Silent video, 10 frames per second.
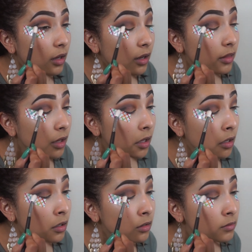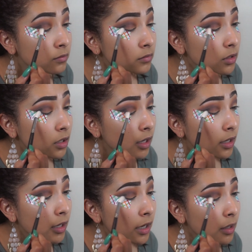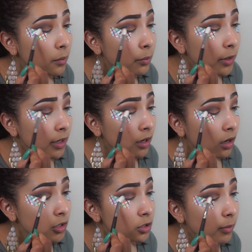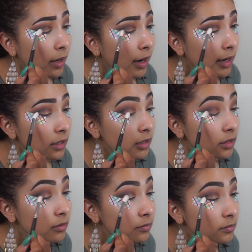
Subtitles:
and then kind of bring it onto my eyelid,